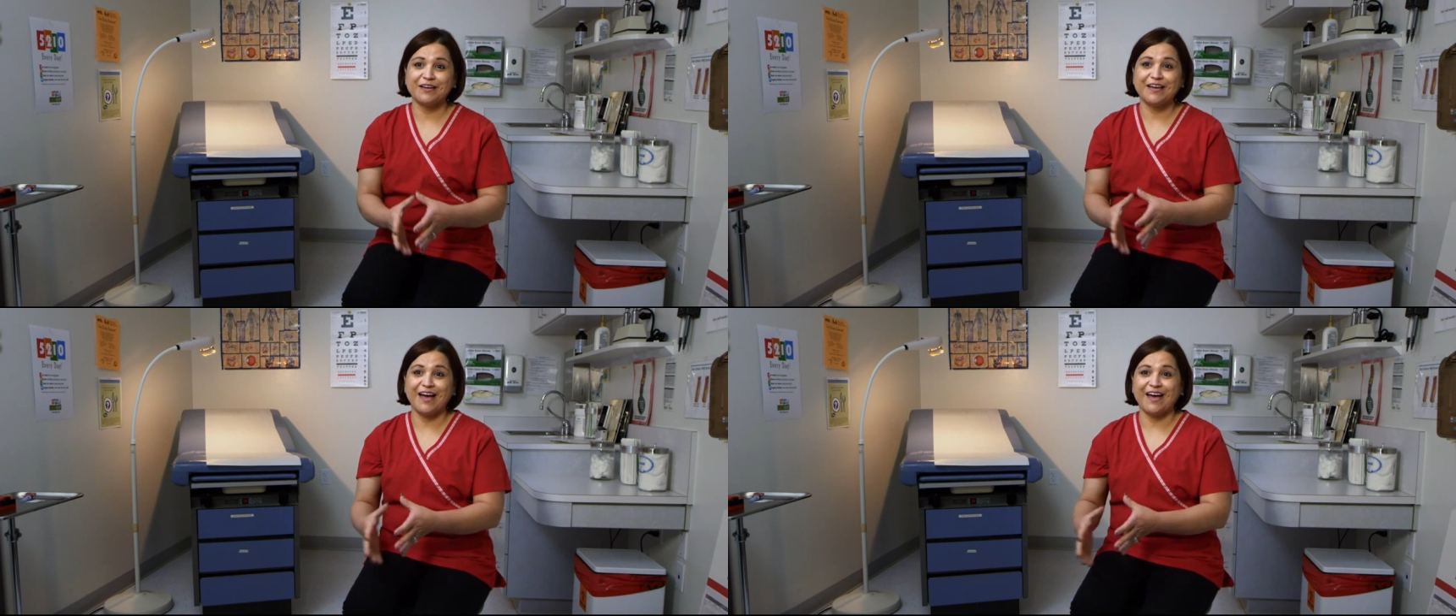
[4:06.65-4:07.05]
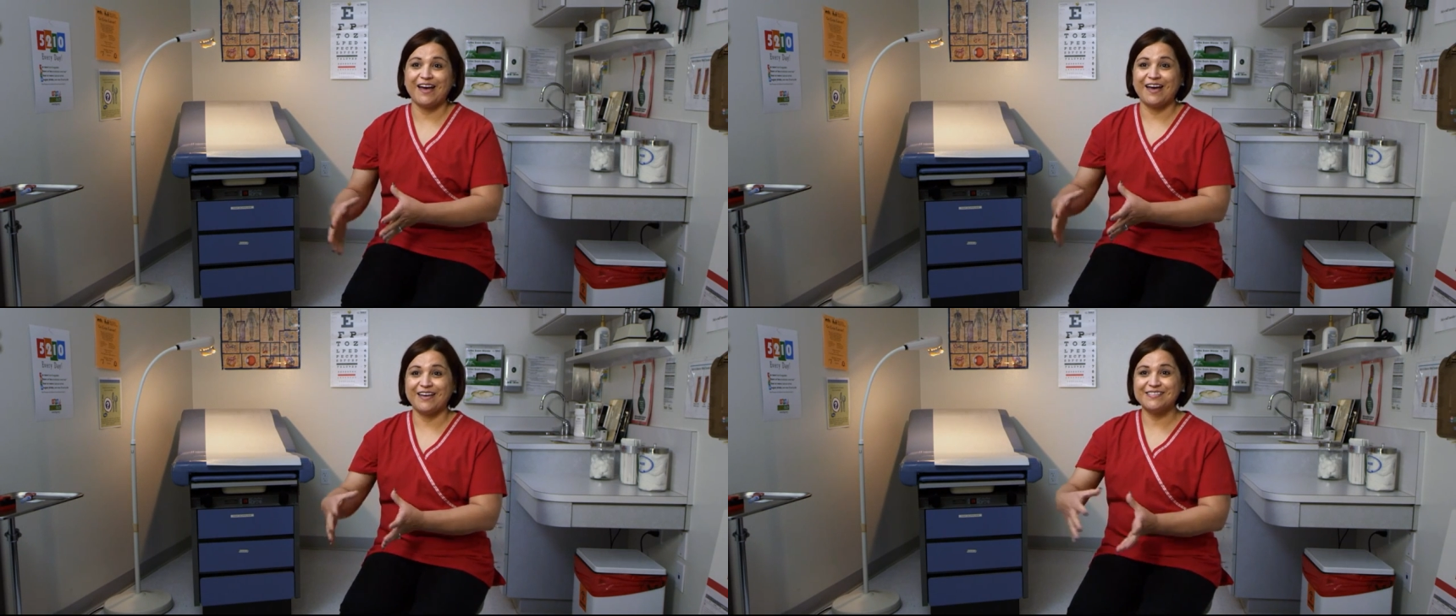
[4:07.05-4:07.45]

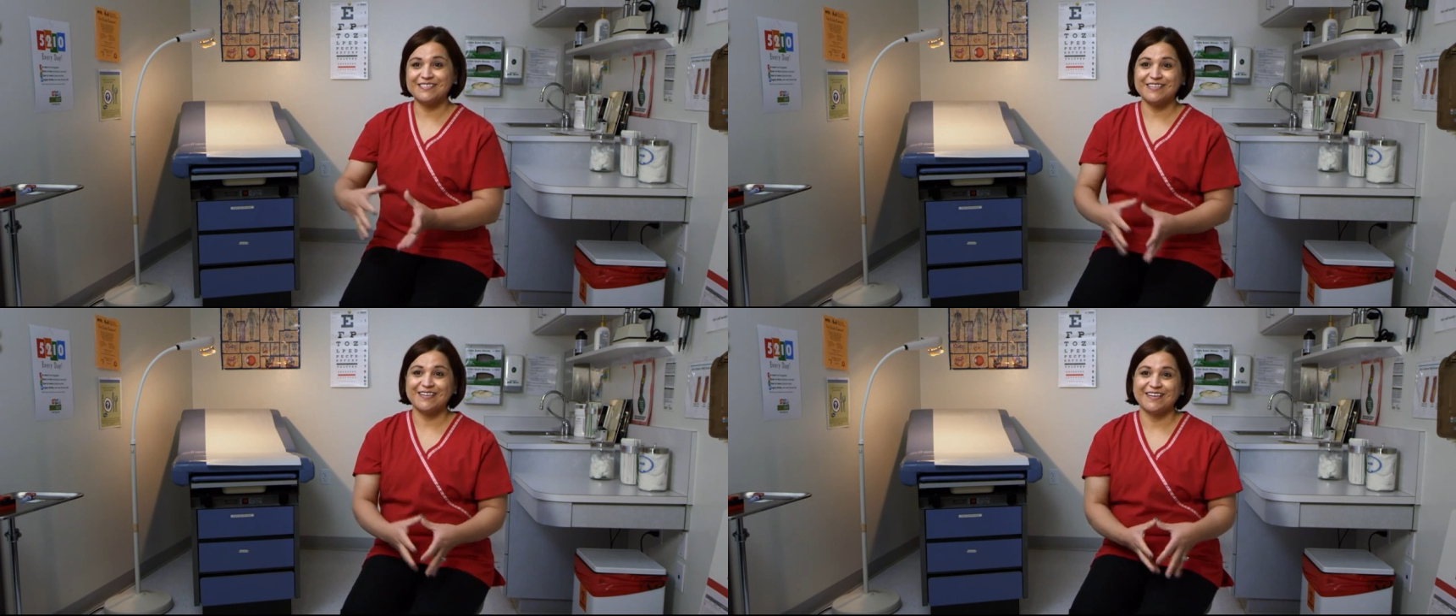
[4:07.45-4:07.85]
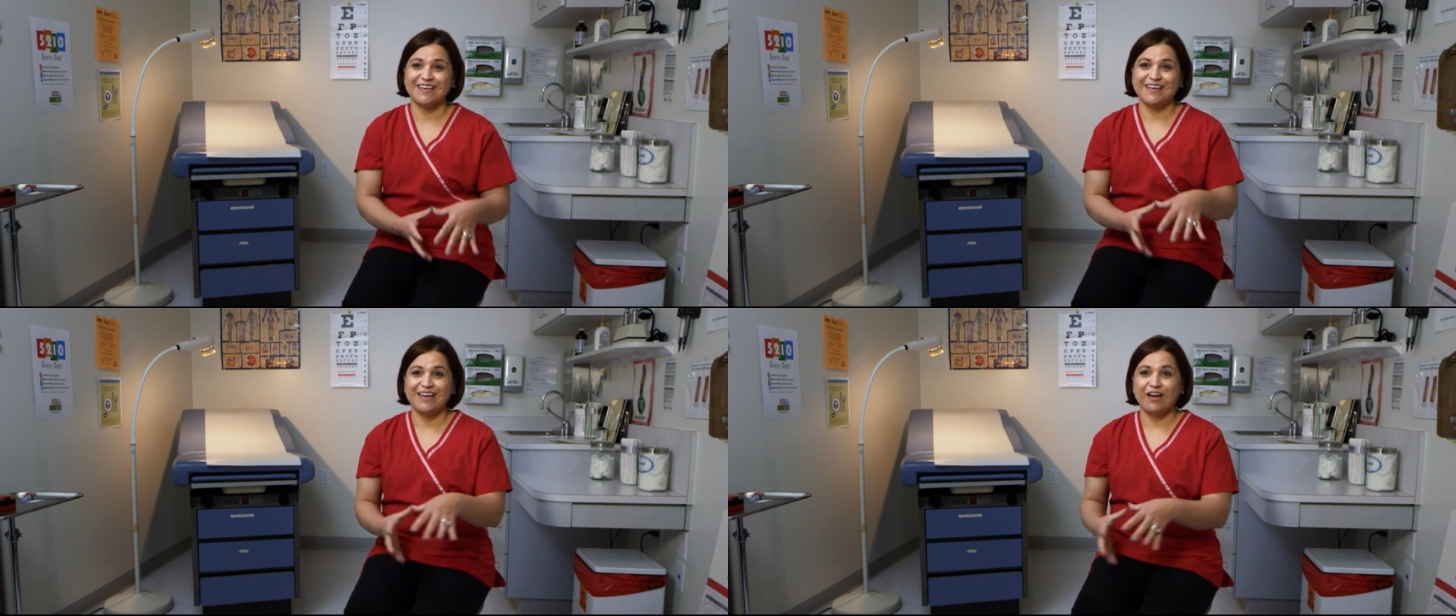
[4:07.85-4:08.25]
guides
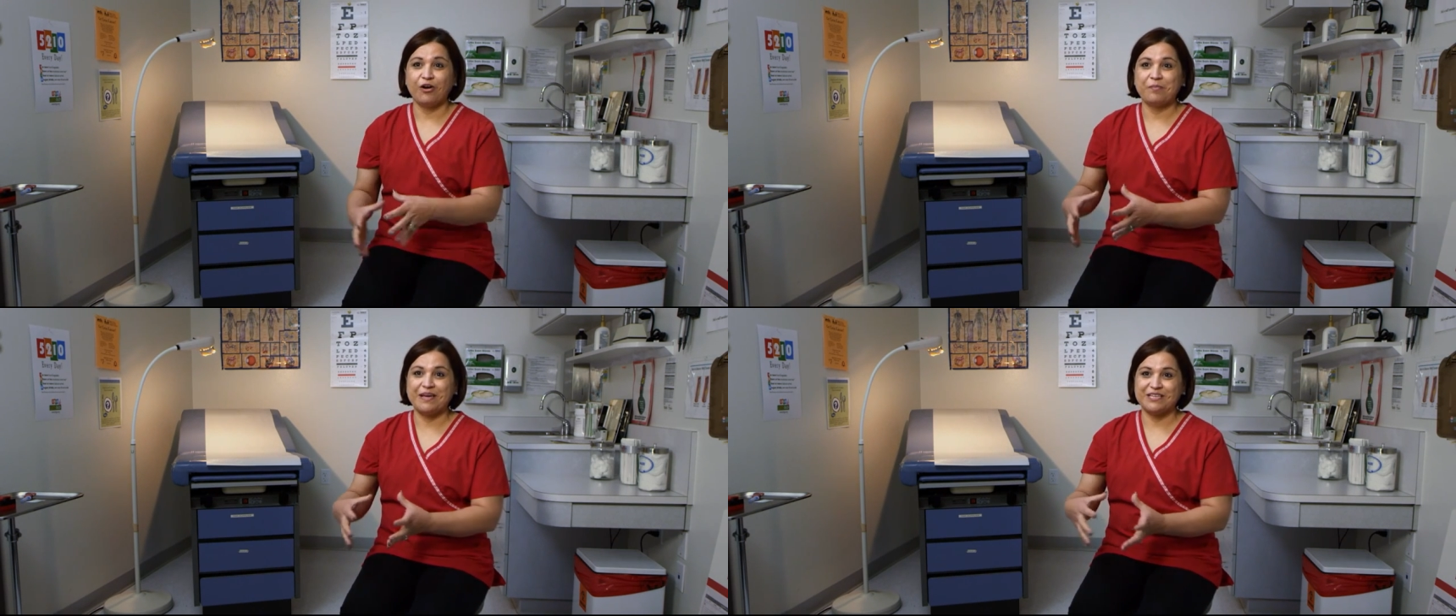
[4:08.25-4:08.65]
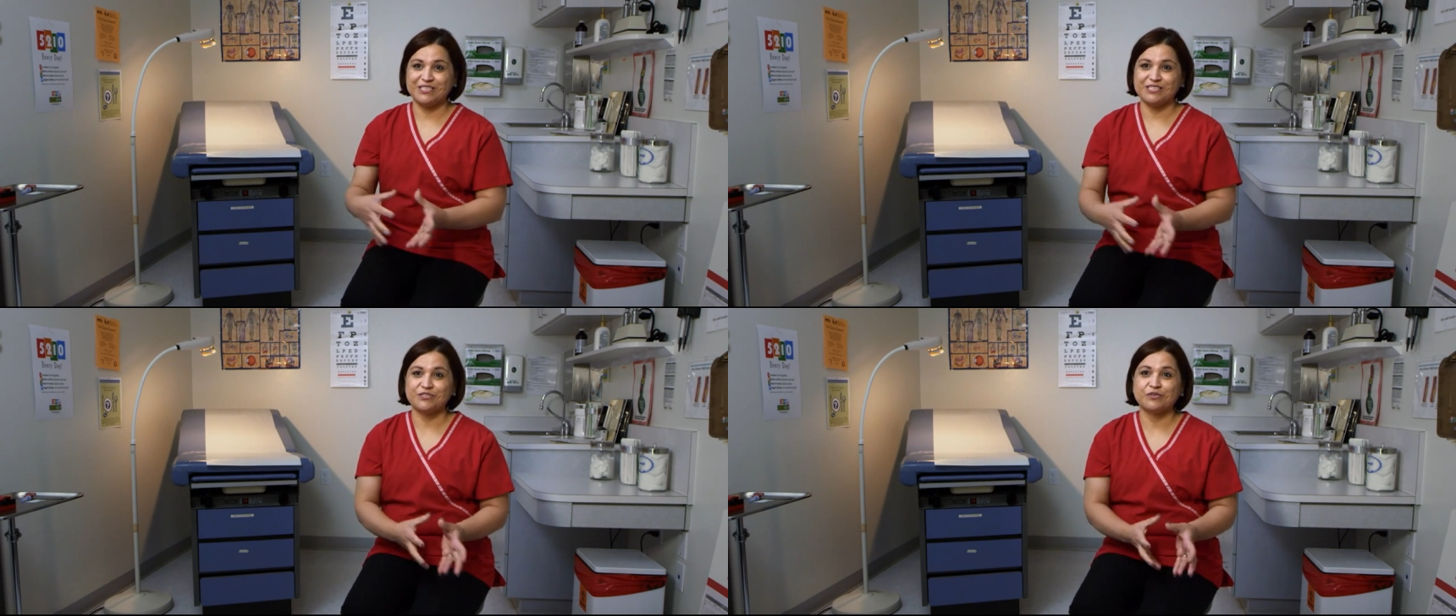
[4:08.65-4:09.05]
our
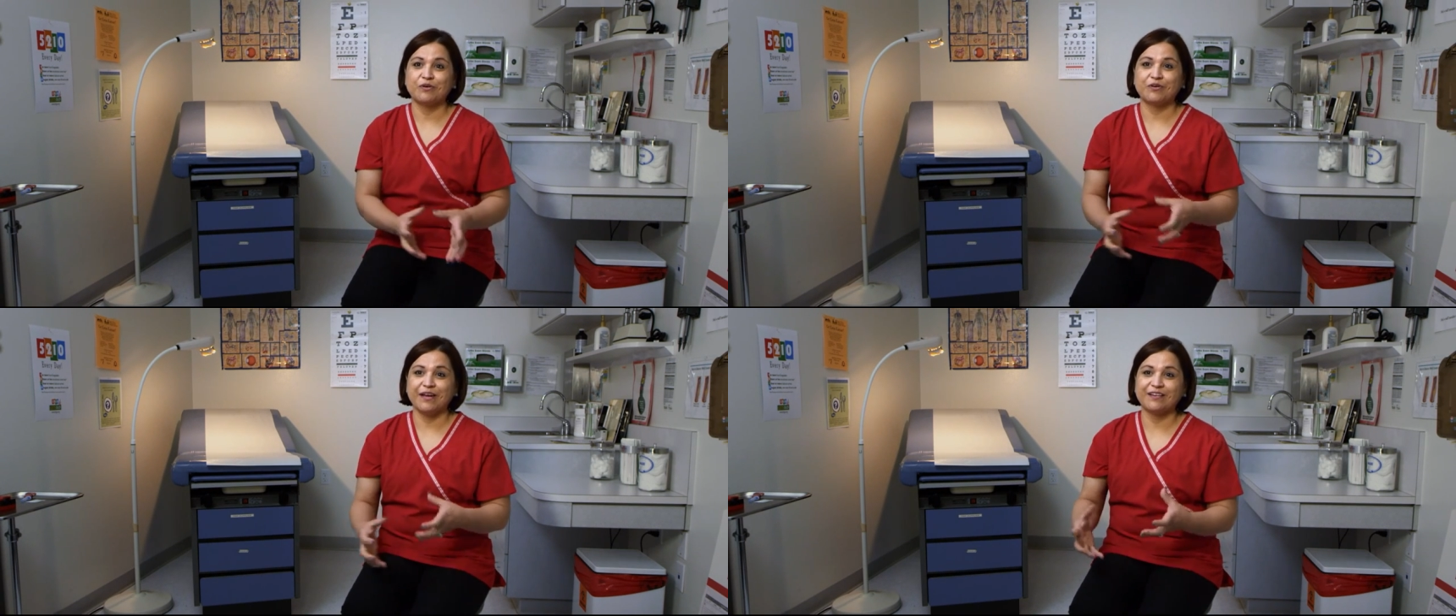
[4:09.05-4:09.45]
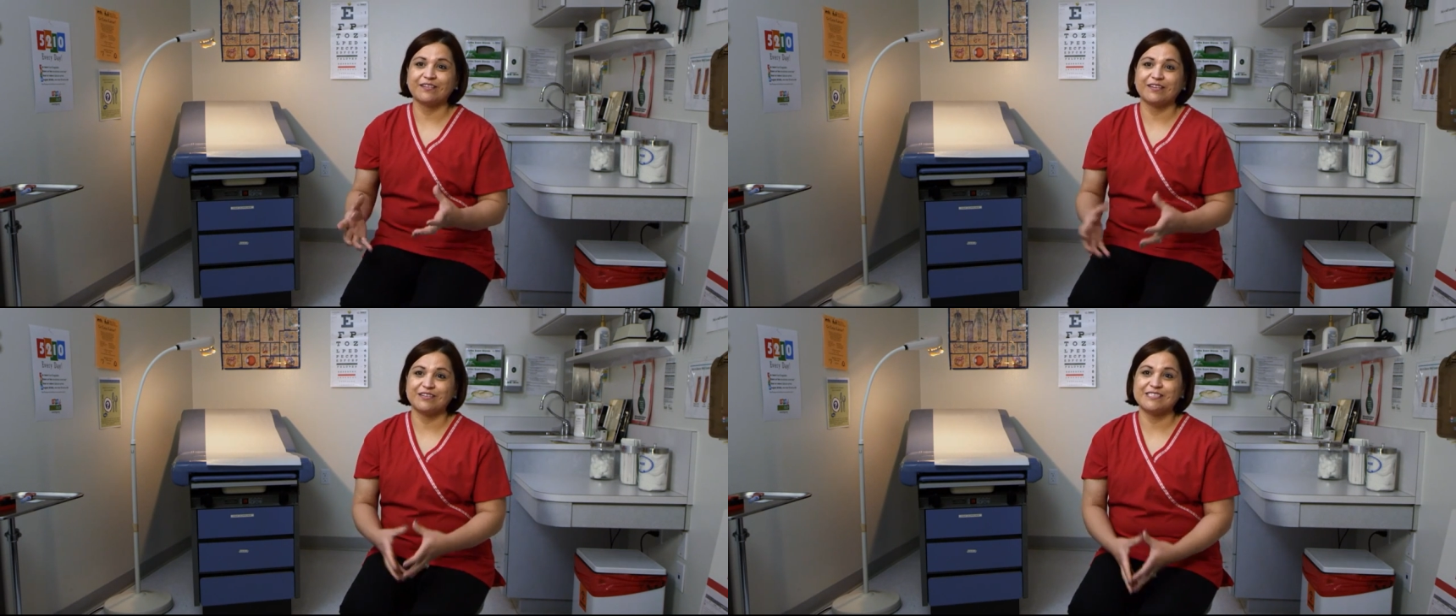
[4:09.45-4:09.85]
patients through our healthcare